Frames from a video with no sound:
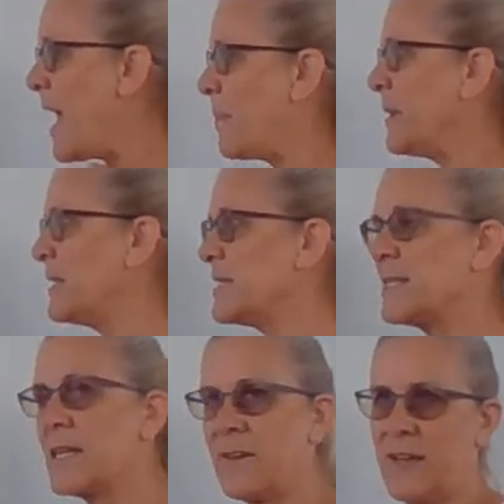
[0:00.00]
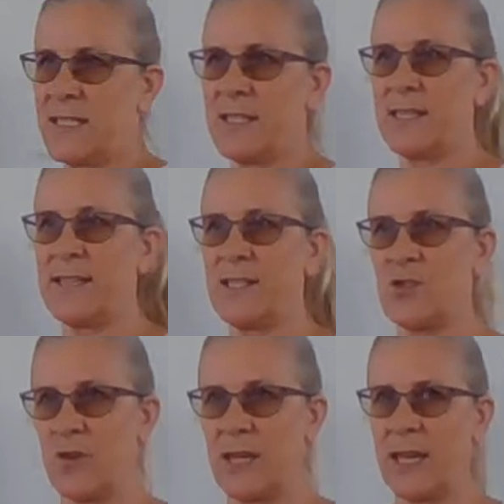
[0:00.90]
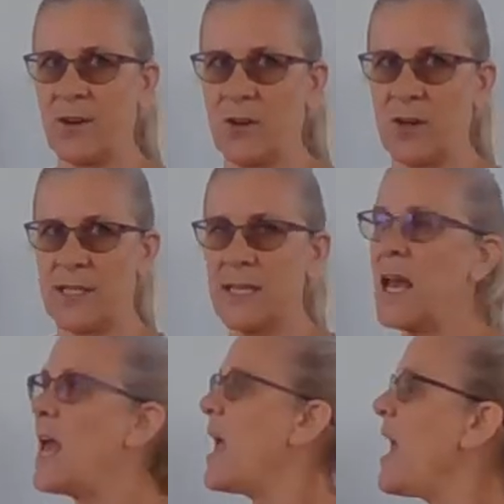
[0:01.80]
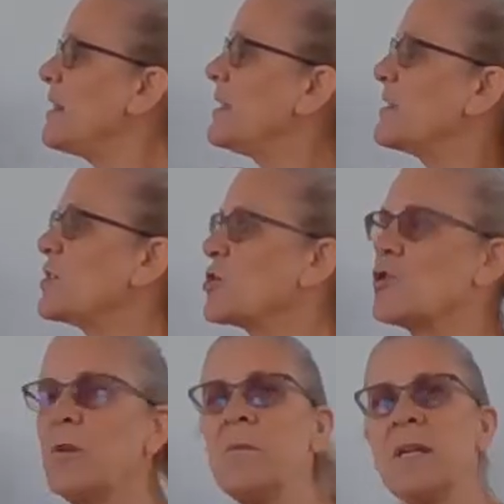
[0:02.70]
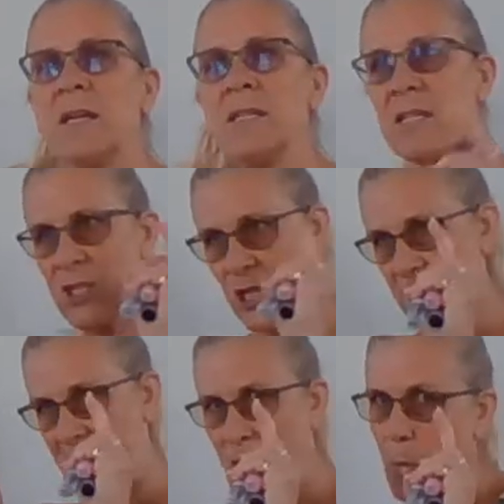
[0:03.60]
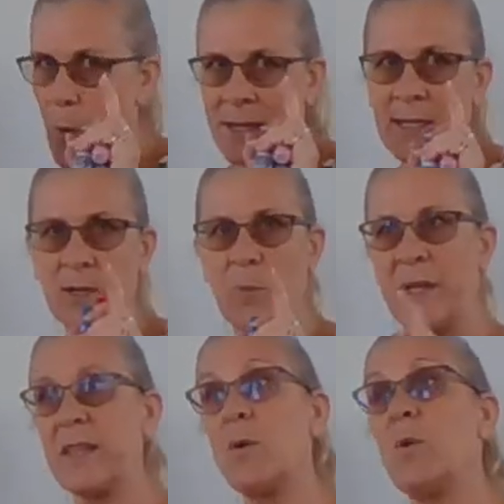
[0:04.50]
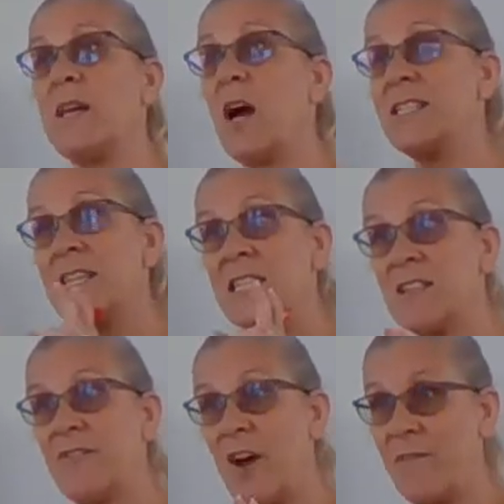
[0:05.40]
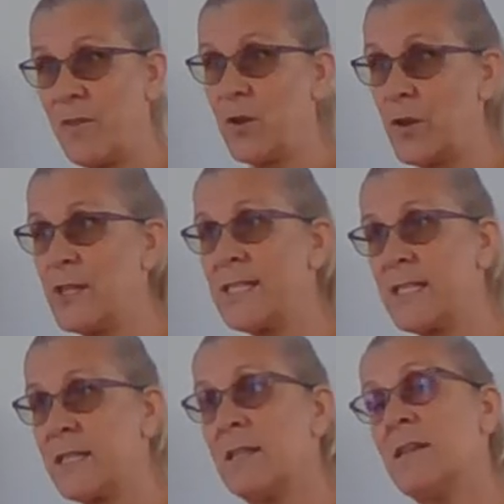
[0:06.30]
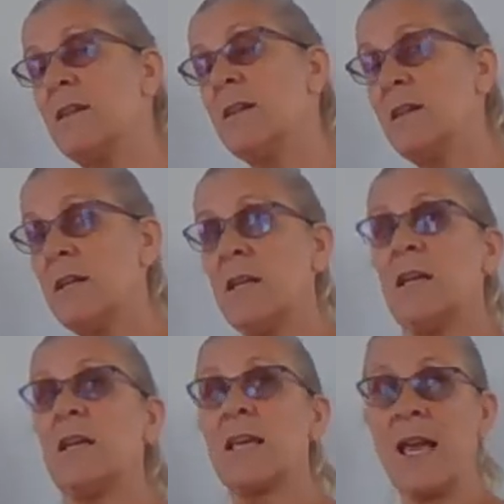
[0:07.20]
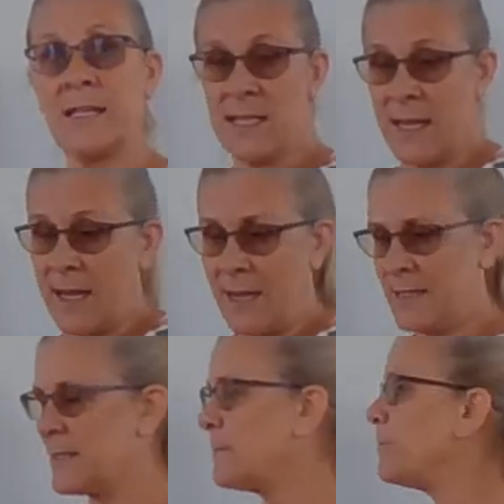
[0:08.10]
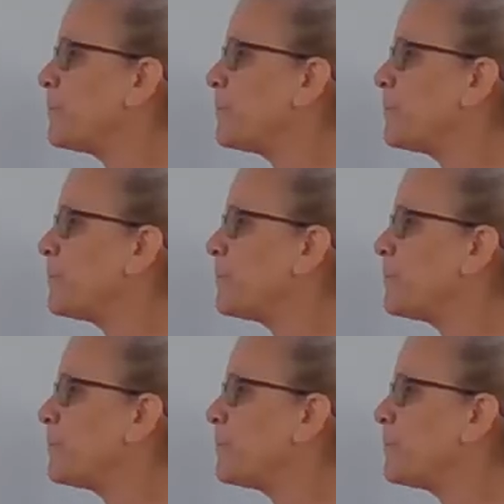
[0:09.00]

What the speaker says: happens to give us these three categories. And the discriminant, just that one little bit that we identify first, can tell us.